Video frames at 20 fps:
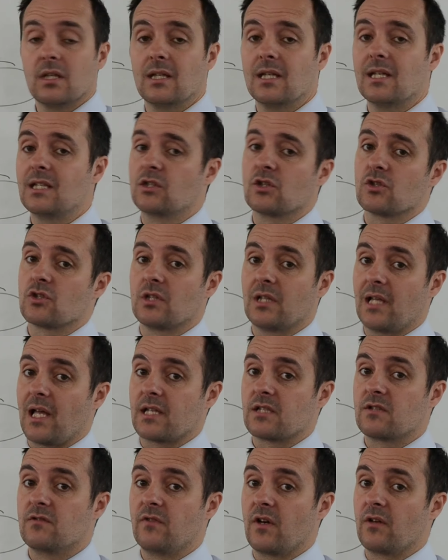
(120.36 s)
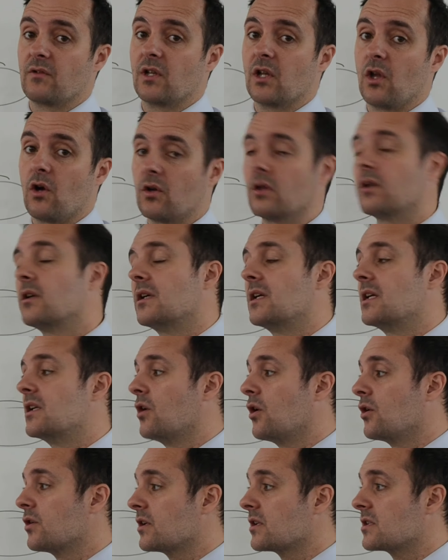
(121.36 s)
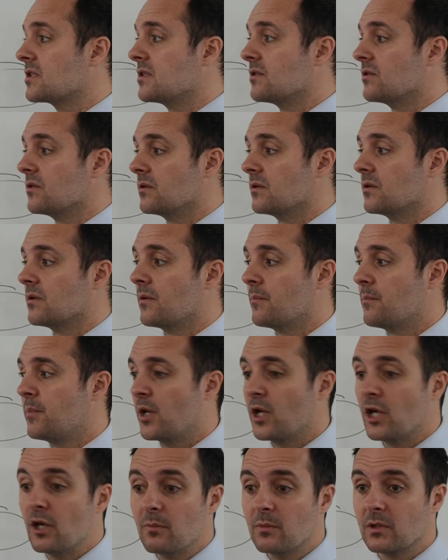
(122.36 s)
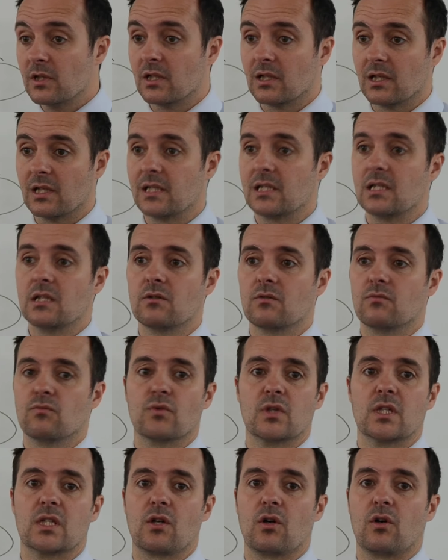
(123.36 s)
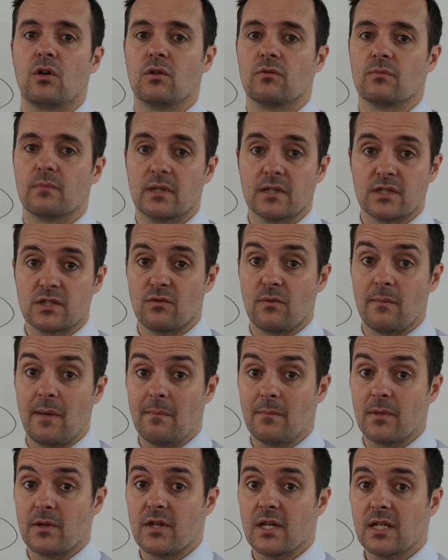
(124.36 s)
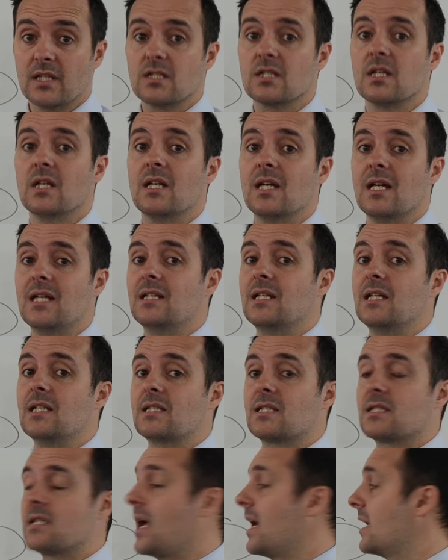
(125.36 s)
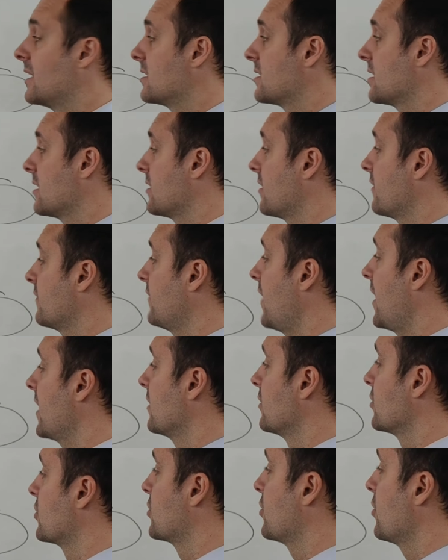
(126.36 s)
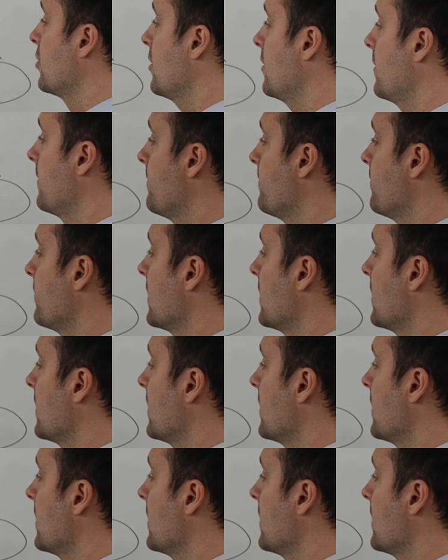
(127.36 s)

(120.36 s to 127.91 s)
it doesn't last very long. In order to permanently recall and be able to remember things, it needs to enter the final store,